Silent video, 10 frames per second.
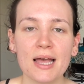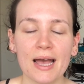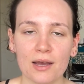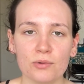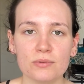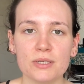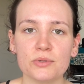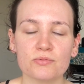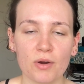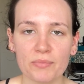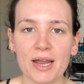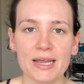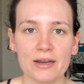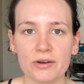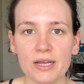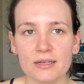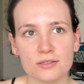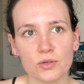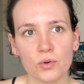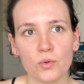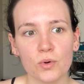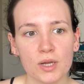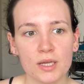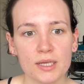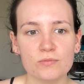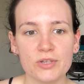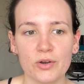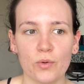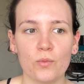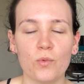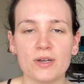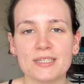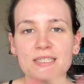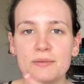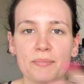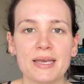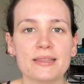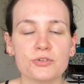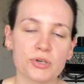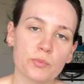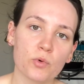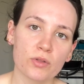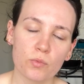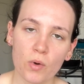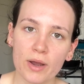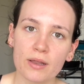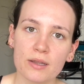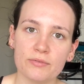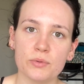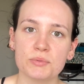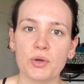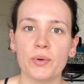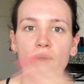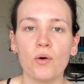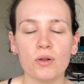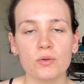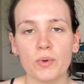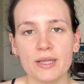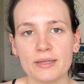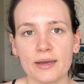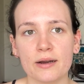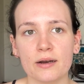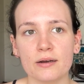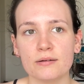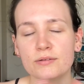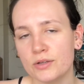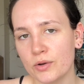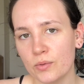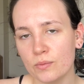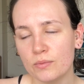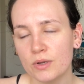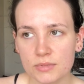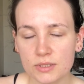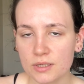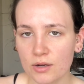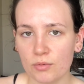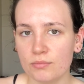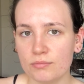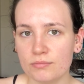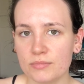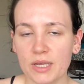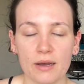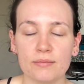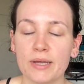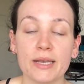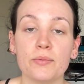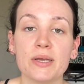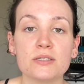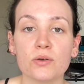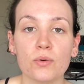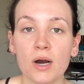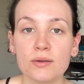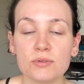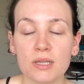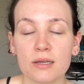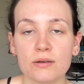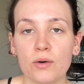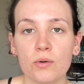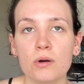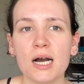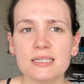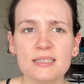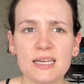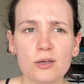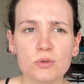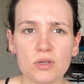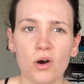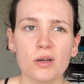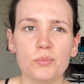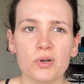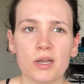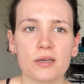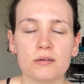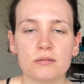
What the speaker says: Ound, he was from that area, so, you know, wanted to make the trip worthwhile if he was going all the way there, you know, to come. Yeah, anyway, so I was like, no. I did think it was odd, but like